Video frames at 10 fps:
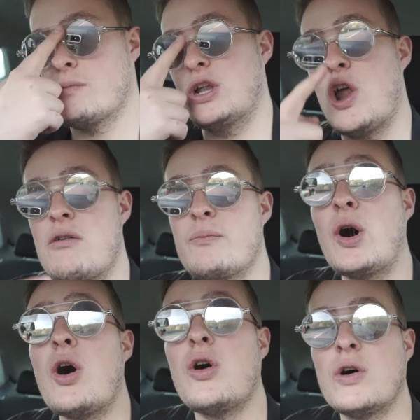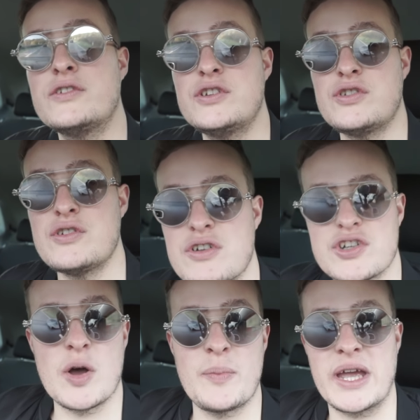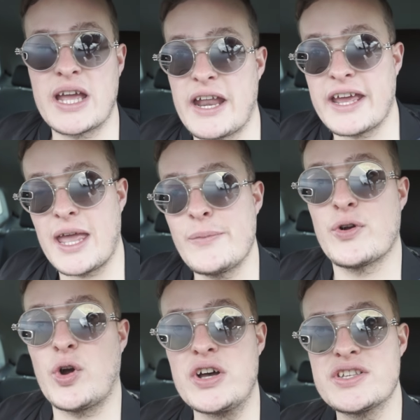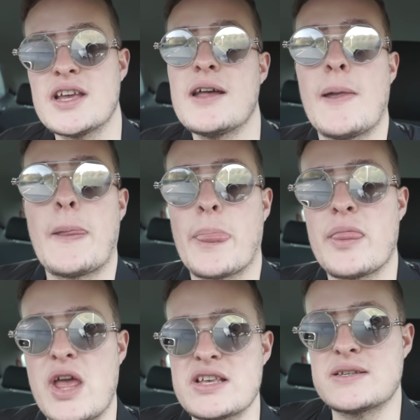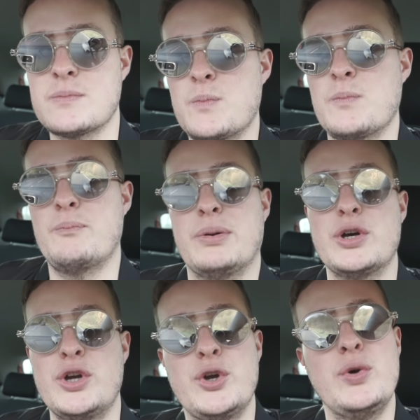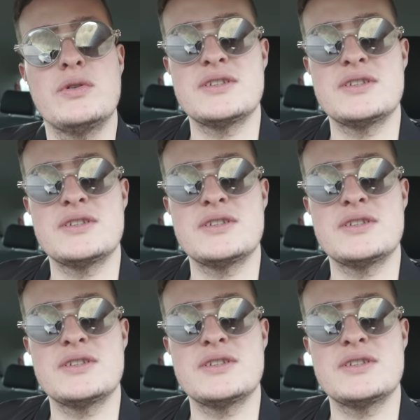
But lo and behold, you do your shopping and I came across this blue